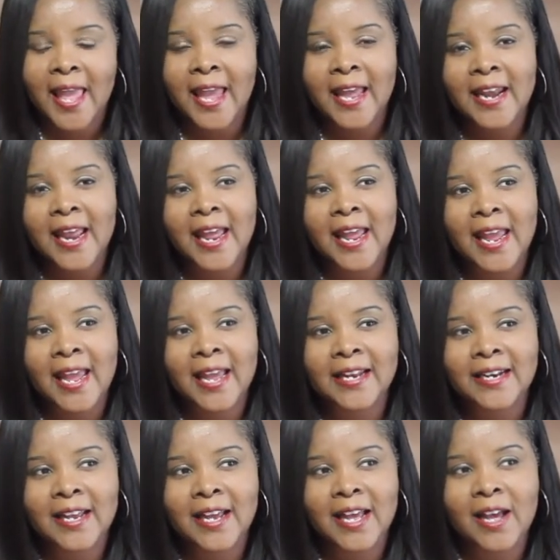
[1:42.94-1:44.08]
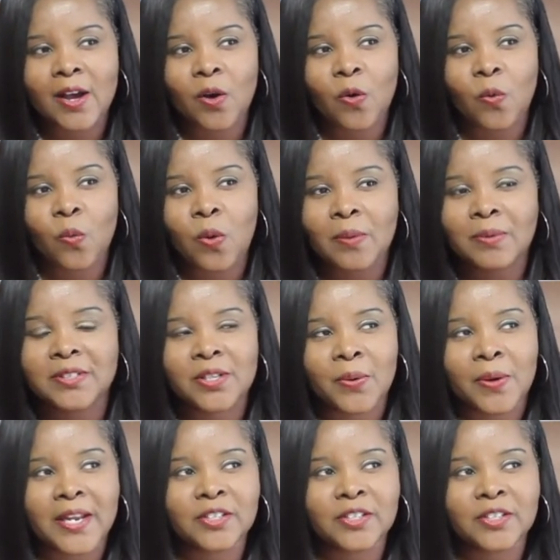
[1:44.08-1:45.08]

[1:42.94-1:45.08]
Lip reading: And what was so